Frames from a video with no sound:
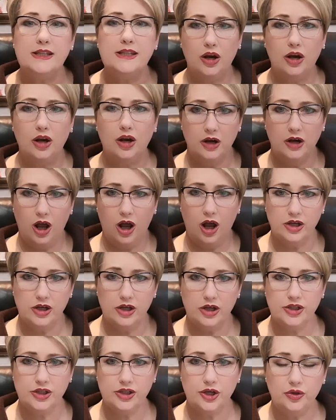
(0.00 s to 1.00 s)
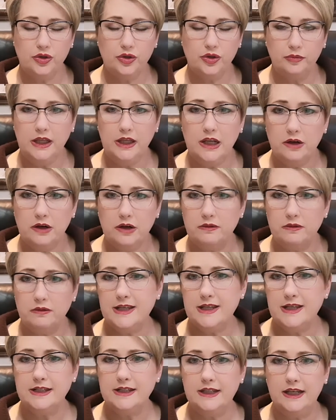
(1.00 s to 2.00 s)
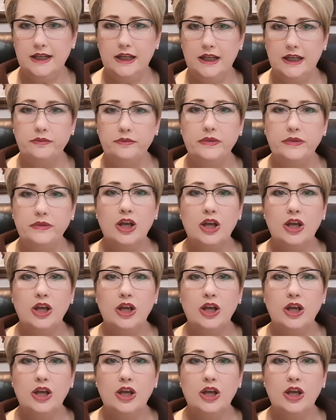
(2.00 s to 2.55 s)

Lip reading: on social media recently,